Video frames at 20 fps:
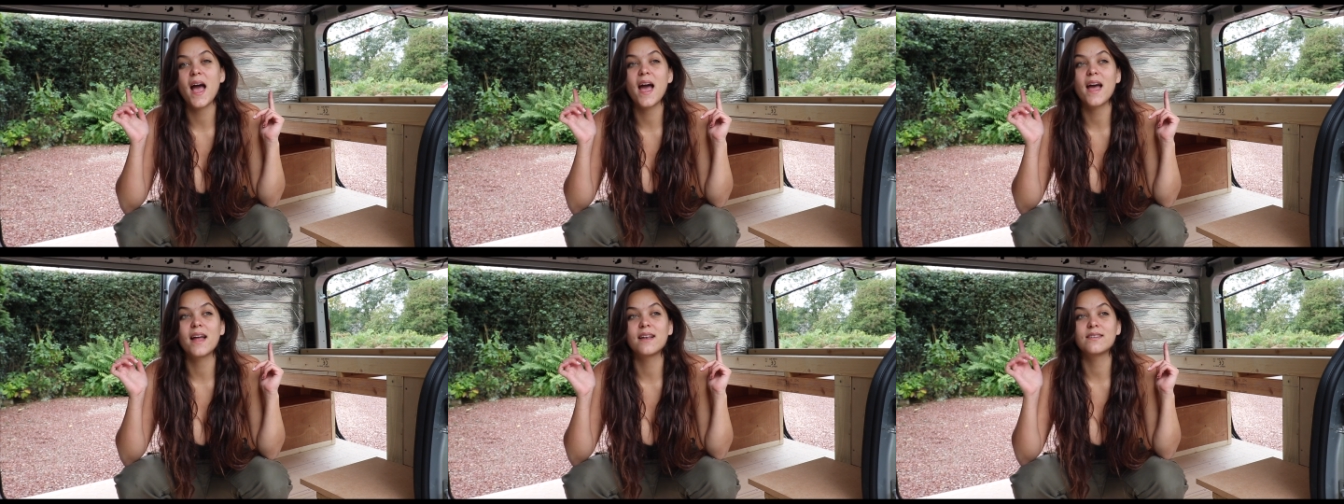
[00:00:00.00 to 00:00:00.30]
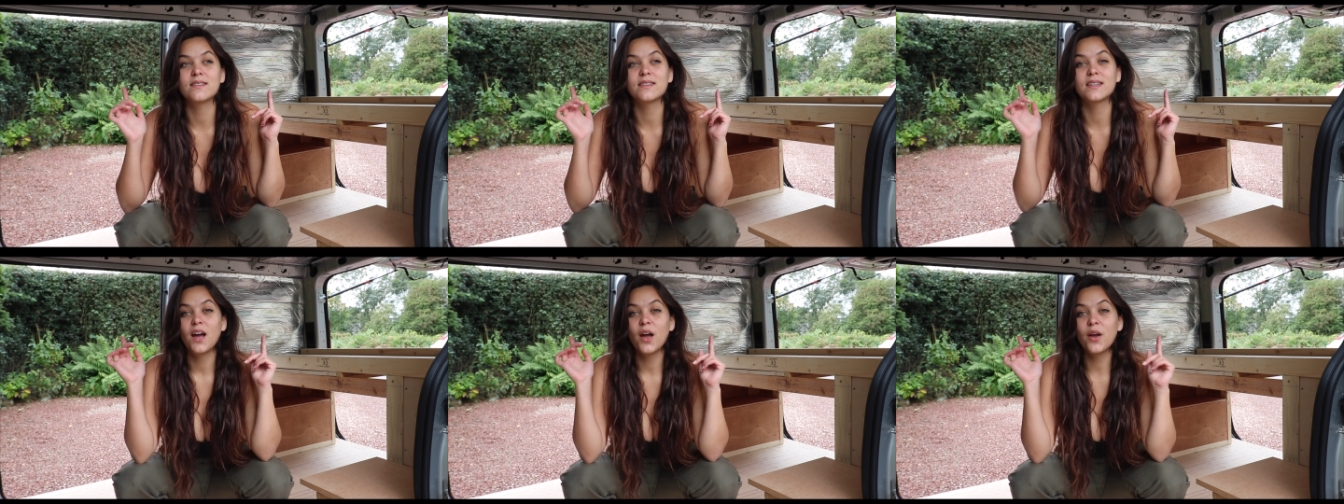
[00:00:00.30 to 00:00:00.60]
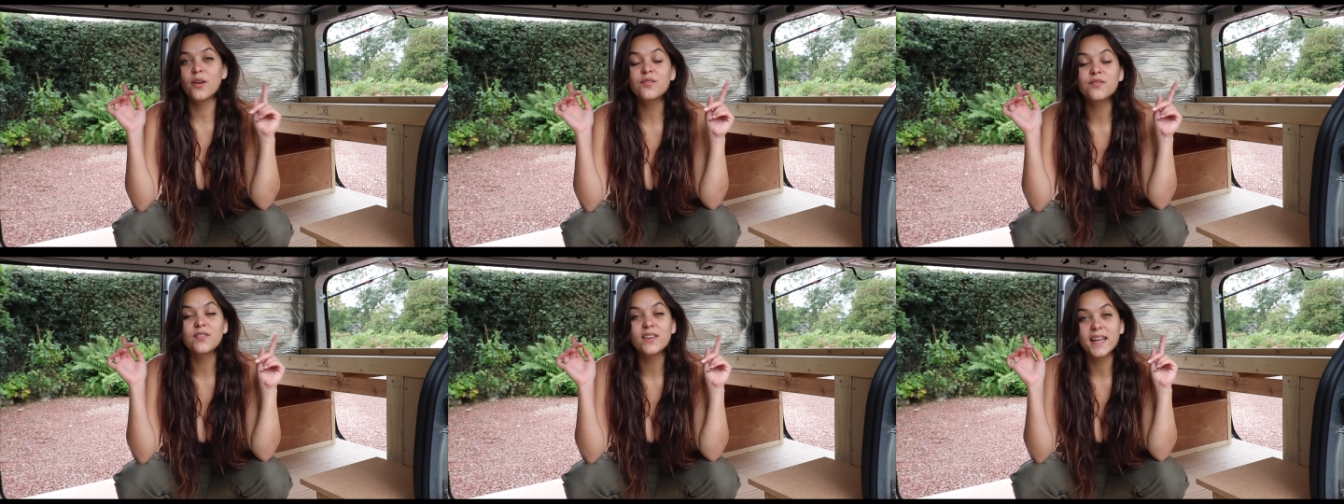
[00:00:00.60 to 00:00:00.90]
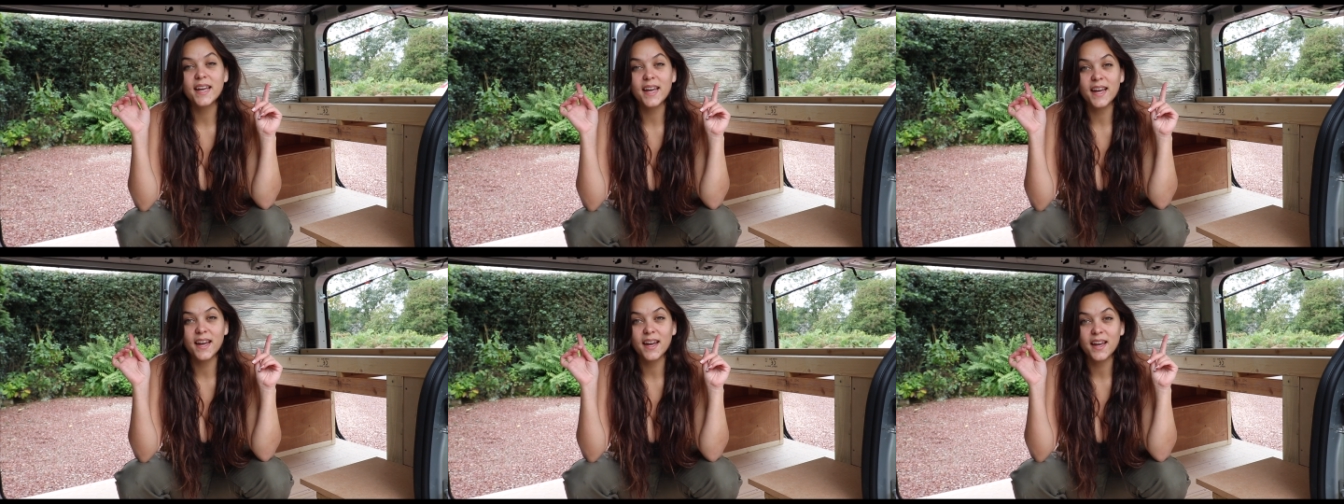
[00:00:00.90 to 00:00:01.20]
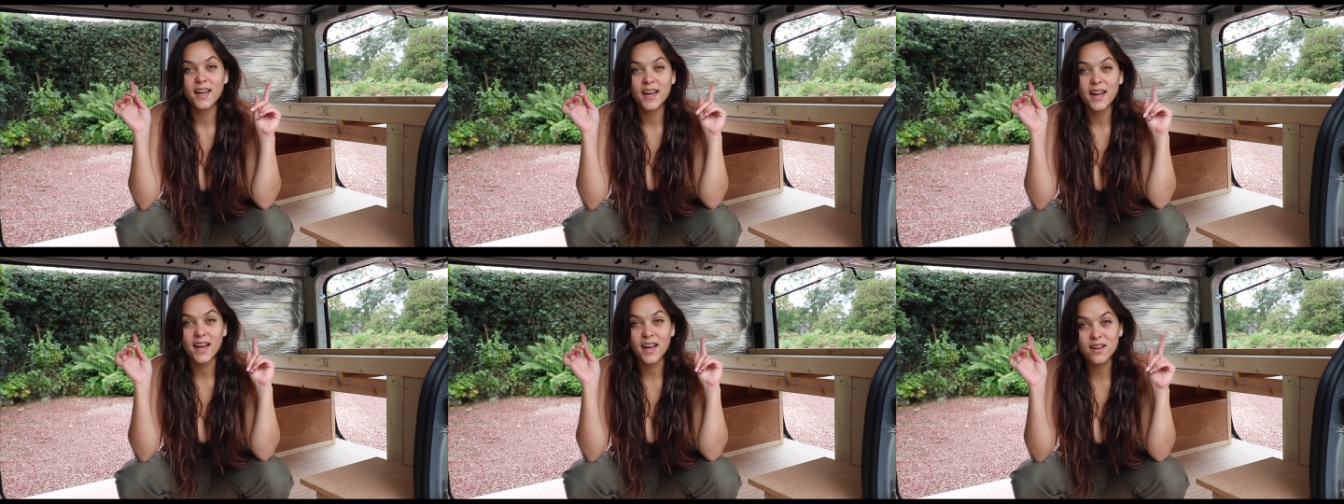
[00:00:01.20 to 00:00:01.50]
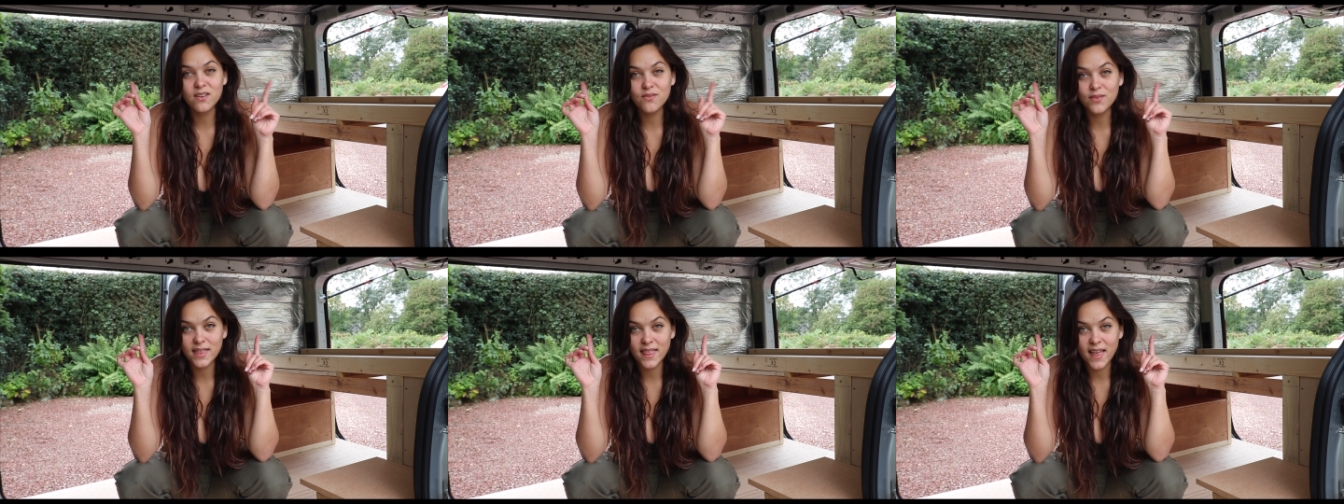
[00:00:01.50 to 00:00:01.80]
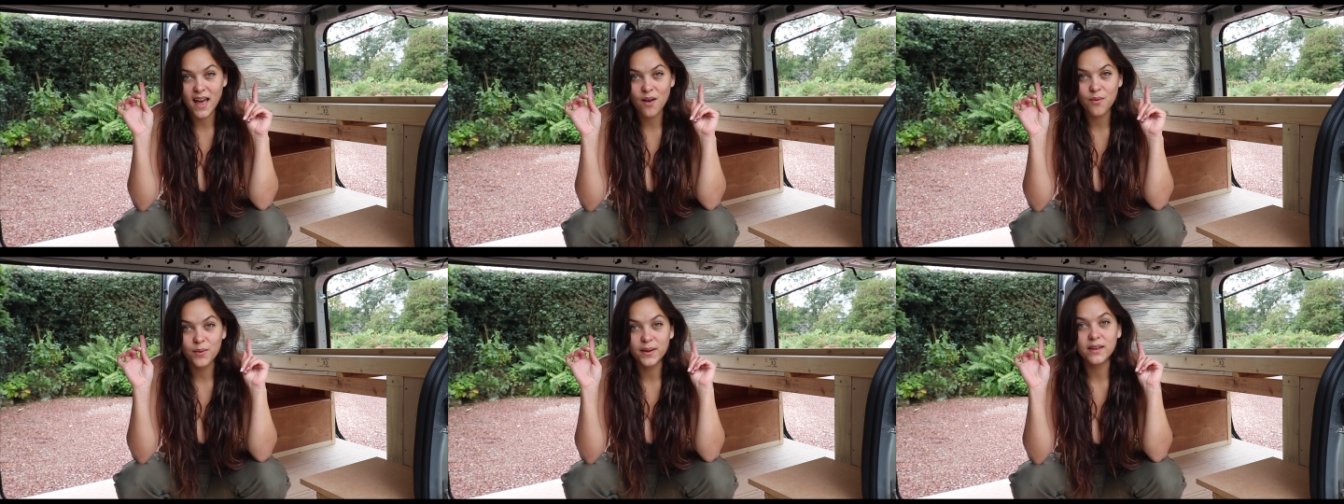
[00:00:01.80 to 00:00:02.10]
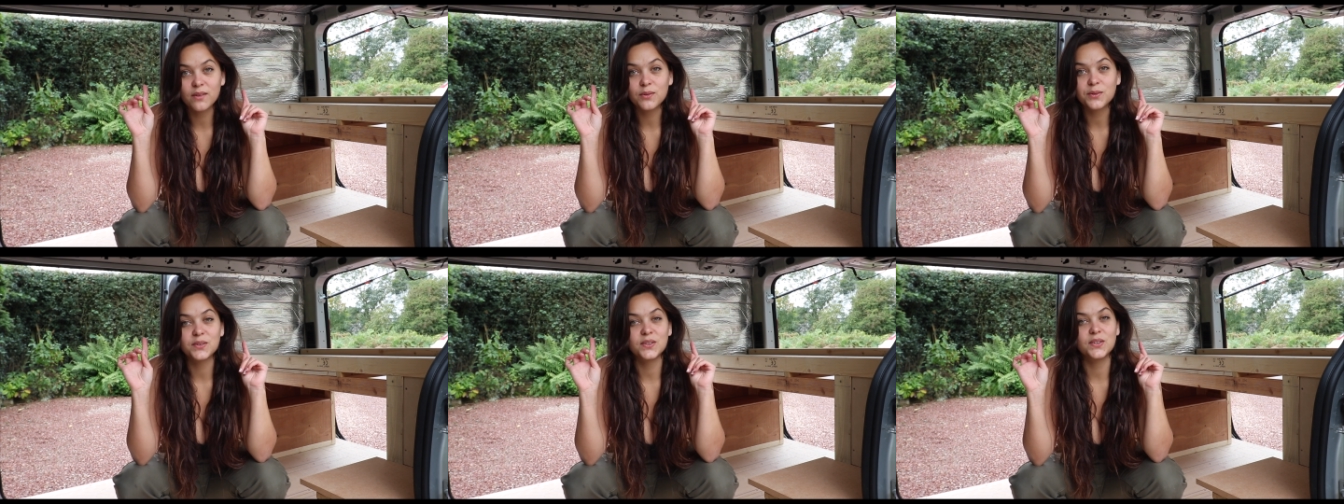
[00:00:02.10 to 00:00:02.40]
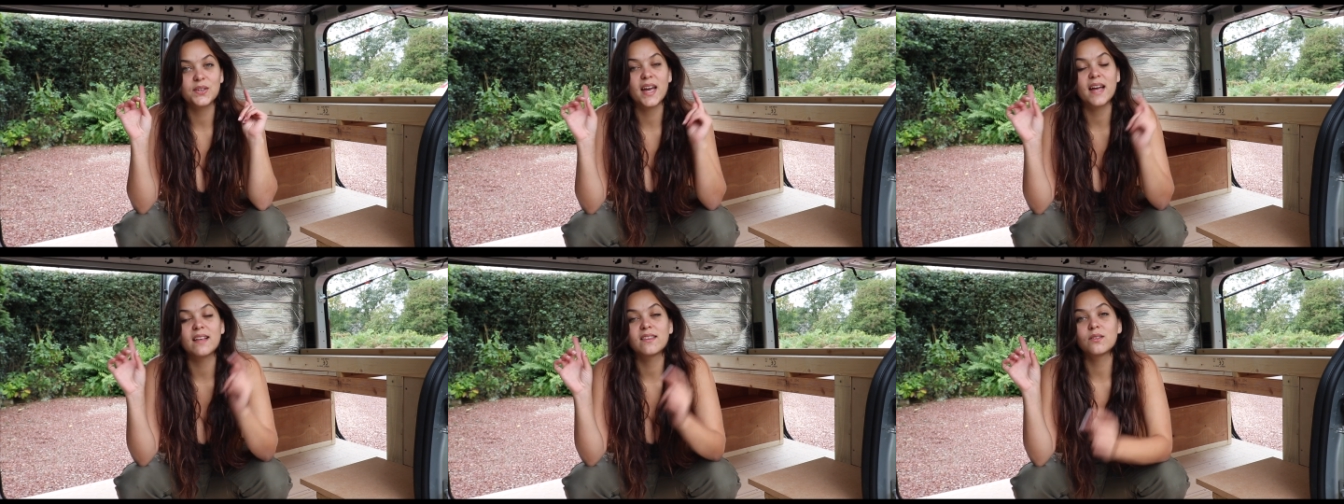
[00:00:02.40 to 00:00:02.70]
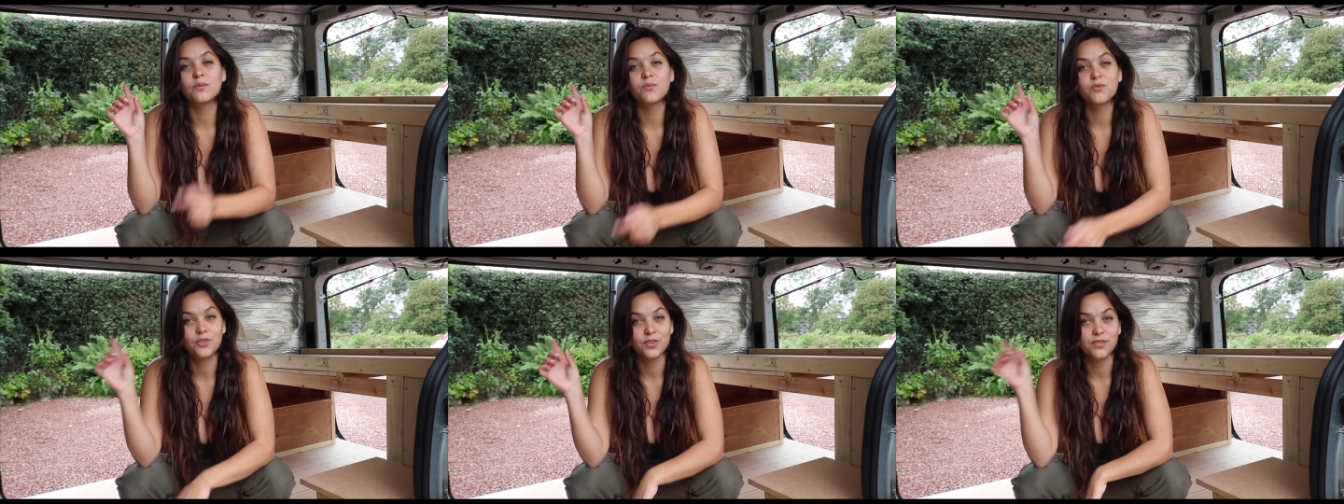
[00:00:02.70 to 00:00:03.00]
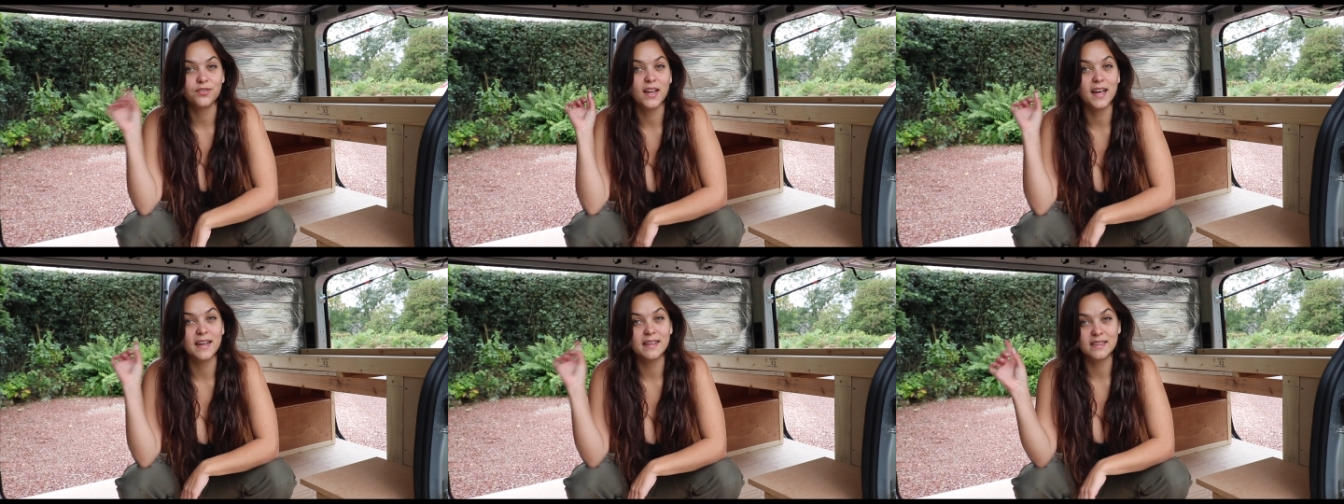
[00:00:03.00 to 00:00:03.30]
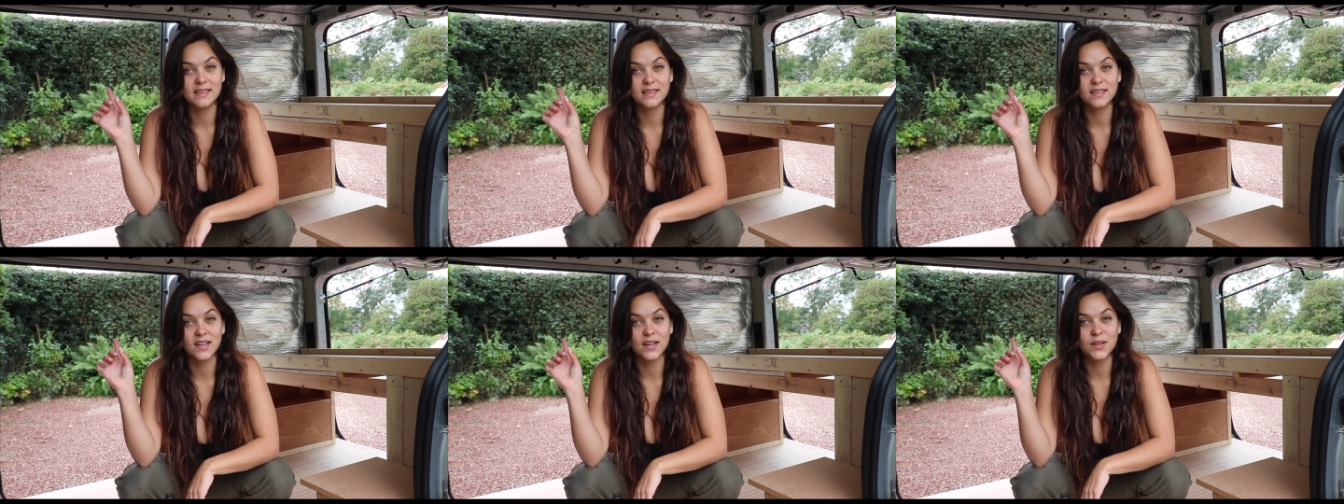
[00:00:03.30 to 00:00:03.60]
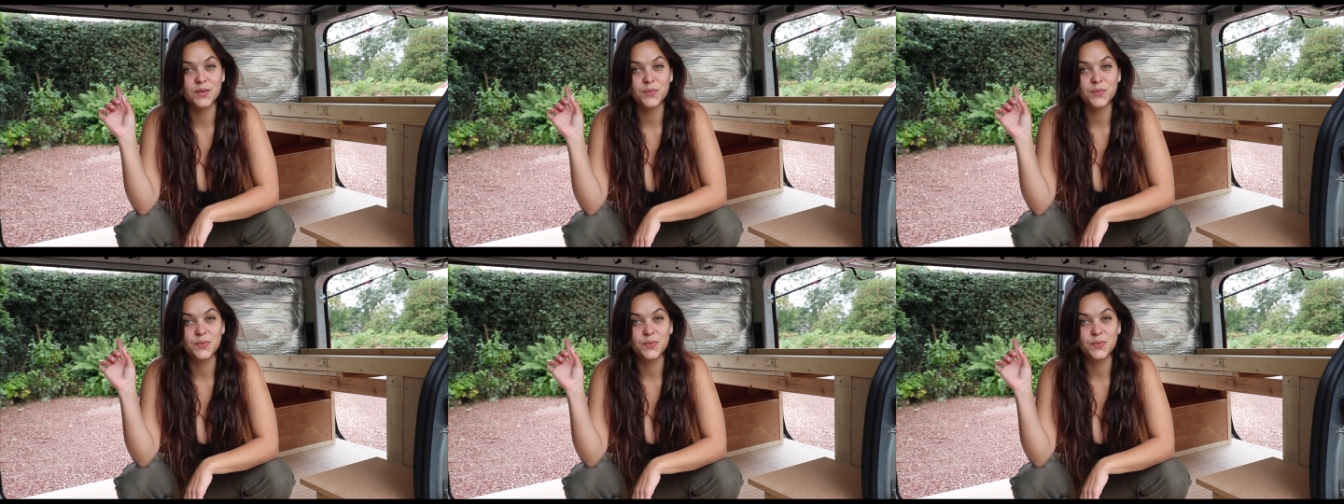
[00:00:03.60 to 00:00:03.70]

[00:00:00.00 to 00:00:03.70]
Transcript: and hopefully in with that we can also get some roof lighting